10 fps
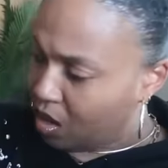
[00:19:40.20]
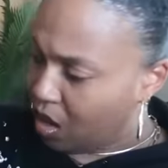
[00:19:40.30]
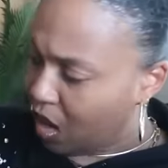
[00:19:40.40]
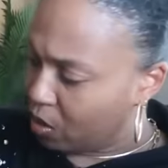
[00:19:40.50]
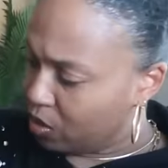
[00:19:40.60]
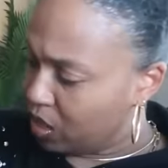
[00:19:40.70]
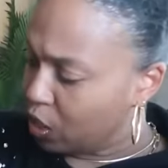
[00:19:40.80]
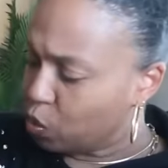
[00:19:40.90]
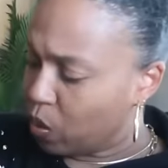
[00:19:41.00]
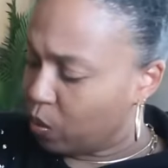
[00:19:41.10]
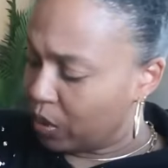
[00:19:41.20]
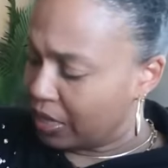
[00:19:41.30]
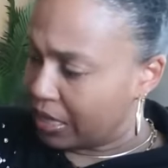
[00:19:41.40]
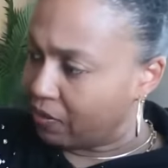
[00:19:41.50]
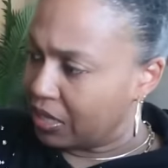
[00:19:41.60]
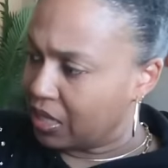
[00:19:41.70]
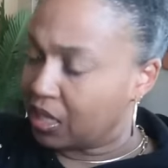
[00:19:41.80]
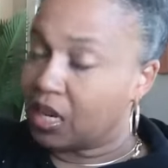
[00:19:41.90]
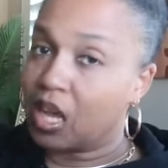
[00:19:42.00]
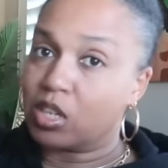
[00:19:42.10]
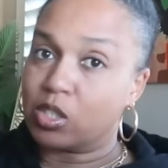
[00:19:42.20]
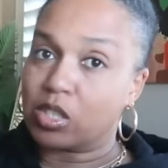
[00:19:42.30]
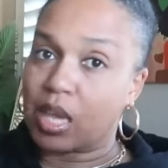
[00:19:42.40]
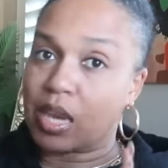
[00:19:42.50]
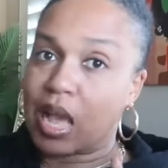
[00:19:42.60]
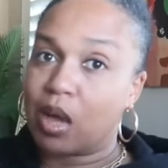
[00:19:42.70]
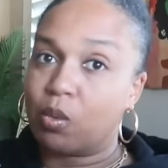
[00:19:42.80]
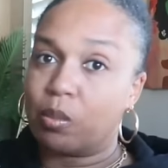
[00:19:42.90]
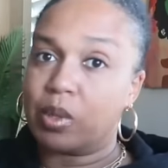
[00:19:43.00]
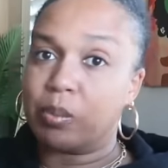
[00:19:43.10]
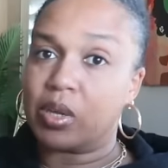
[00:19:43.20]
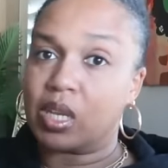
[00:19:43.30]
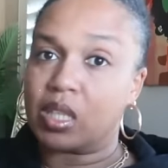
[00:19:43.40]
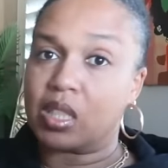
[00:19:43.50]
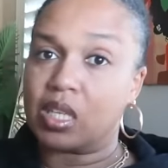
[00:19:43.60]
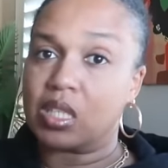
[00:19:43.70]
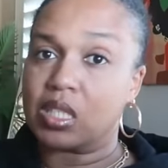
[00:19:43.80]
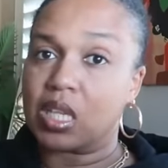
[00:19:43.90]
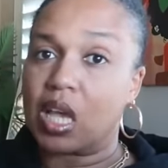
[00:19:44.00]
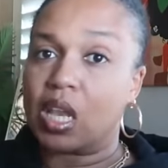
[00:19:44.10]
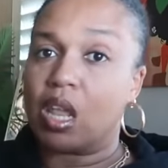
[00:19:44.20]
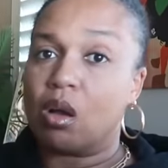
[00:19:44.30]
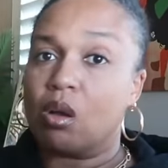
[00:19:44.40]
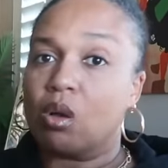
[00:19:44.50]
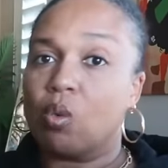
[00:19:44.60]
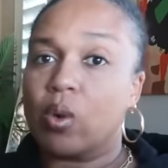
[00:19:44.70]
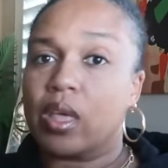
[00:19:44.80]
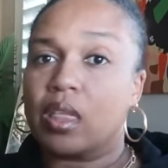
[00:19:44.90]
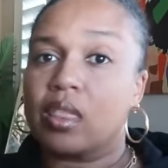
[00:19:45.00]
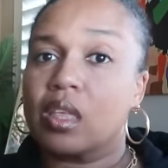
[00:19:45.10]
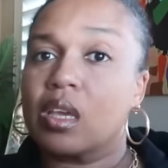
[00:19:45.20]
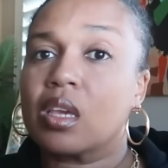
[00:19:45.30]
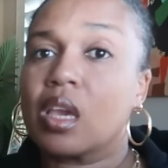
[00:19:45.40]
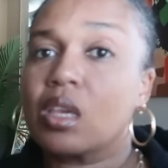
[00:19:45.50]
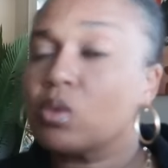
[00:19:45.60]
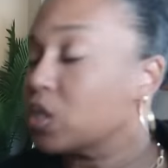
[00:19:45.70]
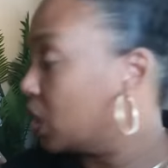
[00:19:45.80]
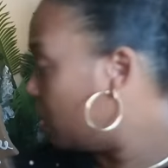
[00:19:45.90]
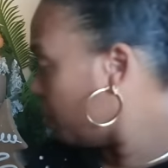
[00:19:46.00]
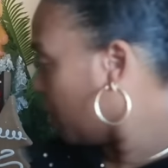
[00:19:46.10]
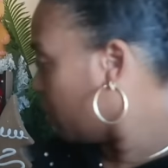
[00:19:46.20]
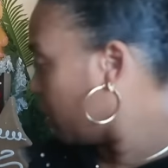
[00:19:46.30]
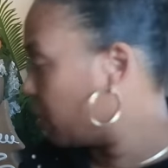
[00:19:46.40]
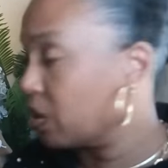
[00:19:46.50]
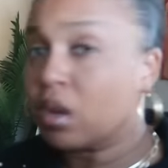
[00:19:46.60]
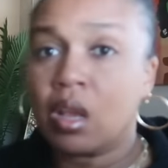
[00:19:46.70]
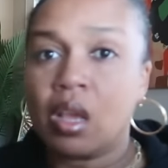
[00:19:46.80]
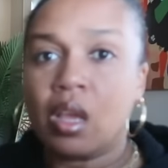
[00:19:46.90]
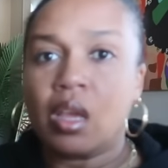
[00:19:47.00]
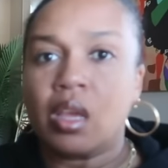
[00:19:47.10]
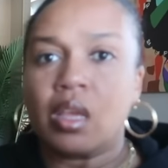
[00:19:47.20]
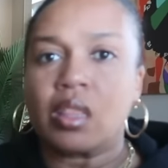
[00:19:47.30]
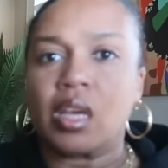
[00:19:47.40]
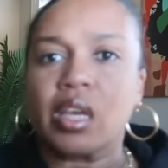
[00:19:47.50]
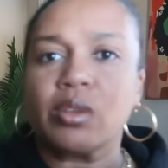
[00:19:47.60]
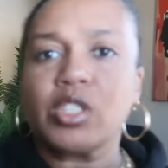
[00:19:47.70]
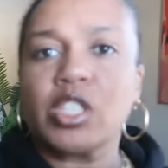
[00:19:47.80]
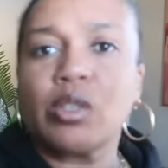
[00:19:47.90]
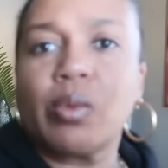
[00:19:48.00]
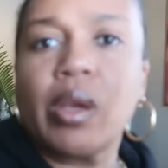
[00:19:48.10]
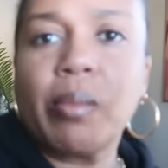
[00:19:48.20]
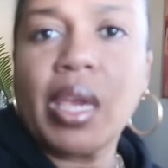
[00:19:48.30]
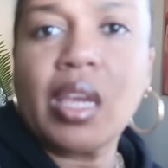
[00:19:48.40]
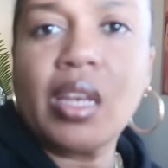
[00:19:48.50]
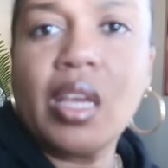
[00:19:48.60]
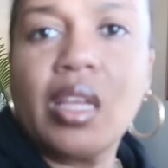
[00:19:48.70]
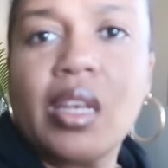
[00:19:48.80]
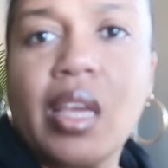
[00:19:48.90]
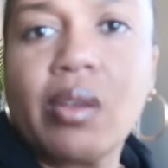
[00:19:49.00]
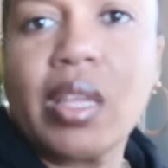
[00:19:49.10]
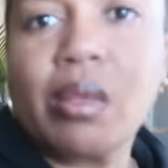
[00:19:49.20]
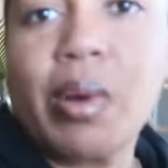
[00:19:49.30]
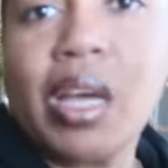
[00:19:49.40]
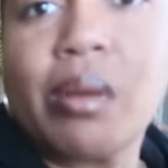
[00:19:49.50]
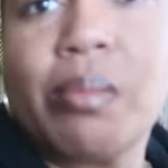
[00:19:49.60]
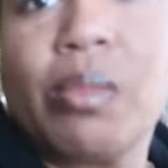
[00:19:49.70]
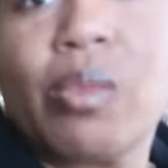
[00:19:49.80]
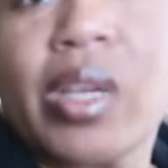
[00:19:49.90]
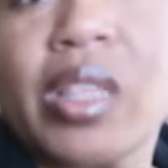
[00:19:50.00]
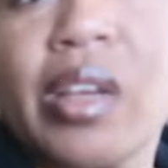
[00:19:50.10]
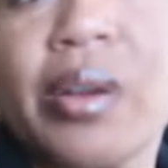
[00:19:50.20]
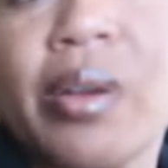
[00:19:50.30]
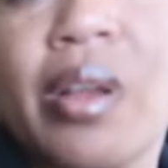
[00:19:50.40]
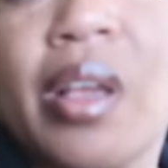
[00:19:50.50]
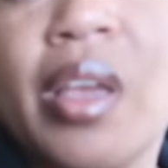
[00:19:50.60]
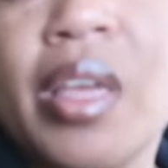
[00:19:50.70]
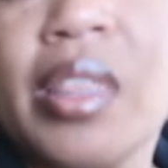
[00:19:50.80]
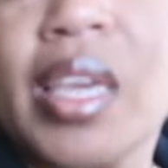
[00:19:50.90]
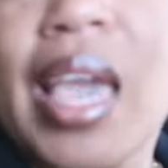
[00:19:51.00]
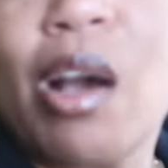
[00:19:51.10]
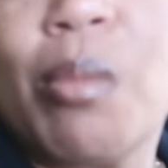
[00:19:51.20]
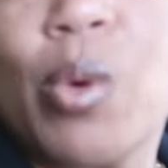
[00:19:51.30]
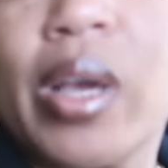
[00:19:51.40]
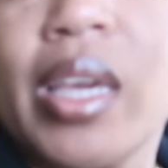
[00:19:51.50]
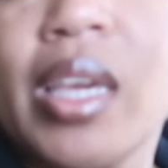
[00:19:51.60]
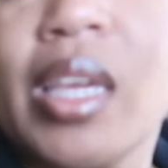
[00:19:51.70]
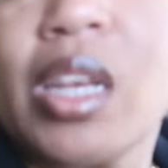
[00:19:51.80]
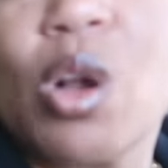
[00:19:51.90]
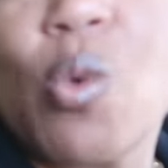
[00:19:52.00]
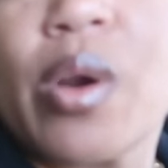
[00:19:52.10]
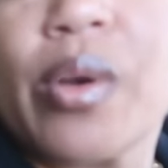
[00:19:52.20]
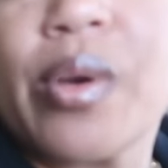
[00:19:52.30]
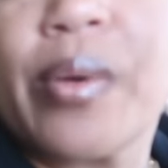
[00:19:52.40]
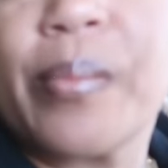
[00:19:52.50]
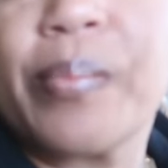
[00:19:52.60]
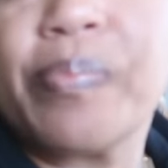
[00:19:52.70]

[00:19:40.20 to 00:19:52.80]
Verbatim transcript: Now this one was seventeen dollars, and I will be putting this along with, can you see him down there? The other gingerbread man down at the bottom right there. The cowboy in the corner.